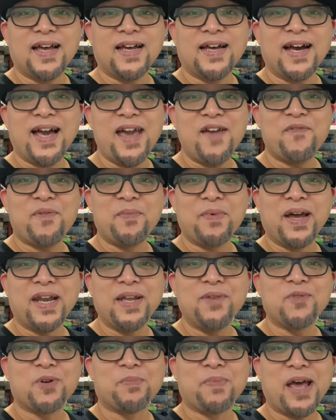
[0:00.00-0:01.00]
Hi
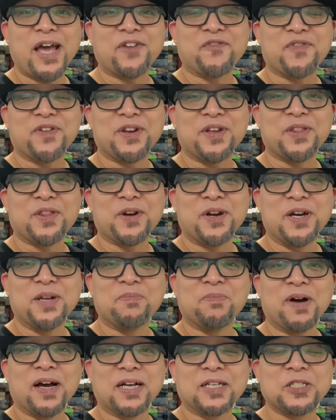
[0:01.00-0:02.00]
everybody, we're back for another
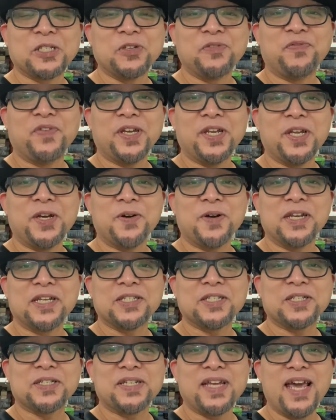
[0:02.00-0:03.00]
unboxing video. It
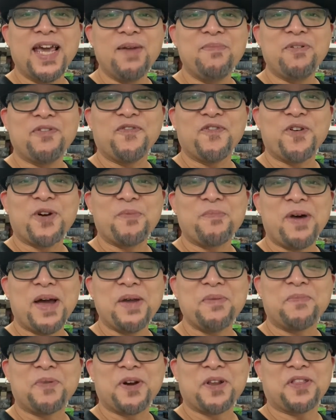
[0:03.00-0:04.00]
is a day before
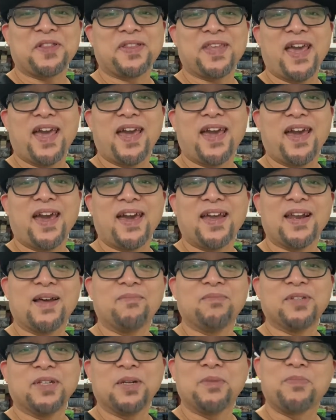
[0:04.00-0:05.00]
my birthday and
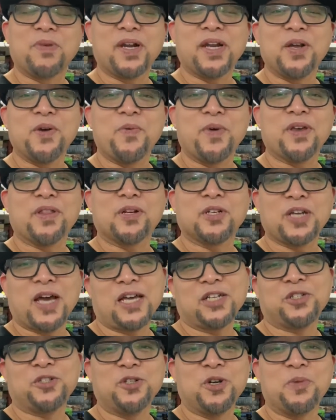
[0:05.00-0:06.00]
I'm deliberating whether
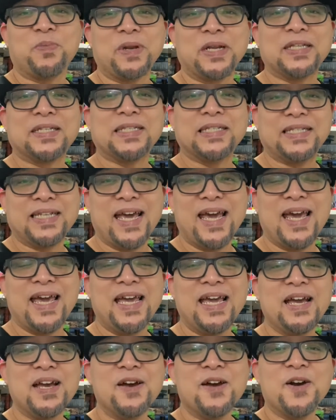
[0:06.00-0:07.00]
I should open it
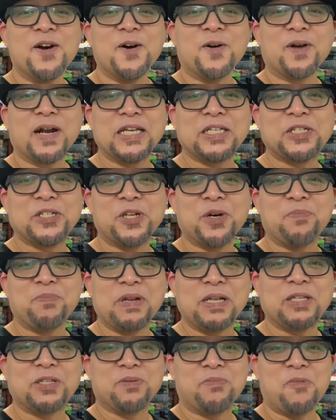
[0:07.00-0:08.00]
today or I should
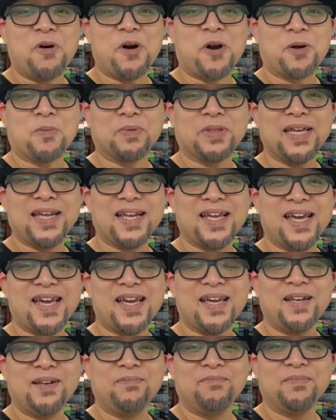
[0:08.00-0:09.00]
open it tomorrow. But then
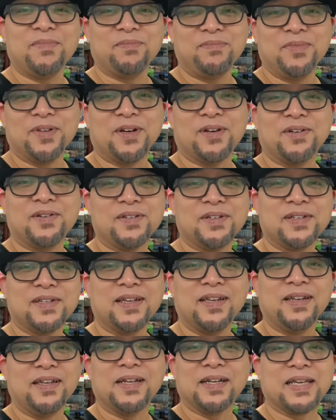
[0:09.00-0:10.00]
again, you know,
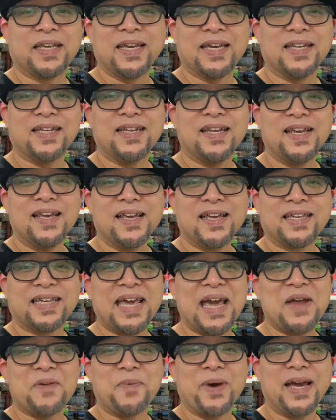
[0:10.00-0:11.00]
little kid,
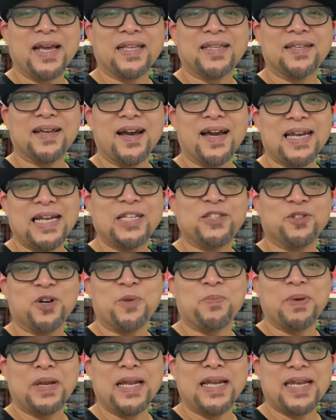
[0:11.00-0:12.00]
can't wait. I need to
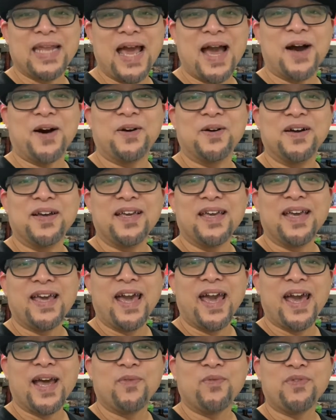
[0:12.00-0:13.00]
open it now.
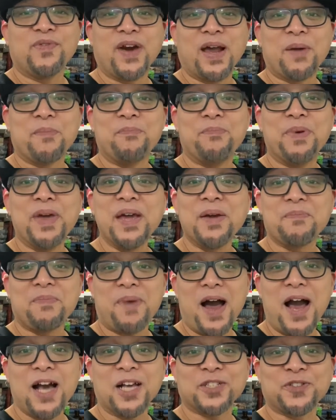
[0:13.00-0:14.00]
And we've got a big
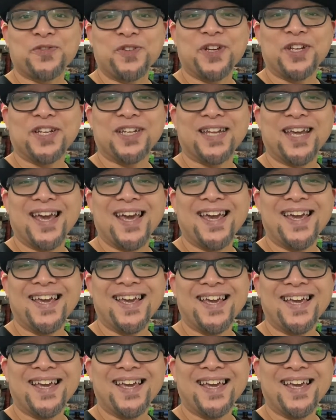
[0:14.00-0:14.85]
box for you today.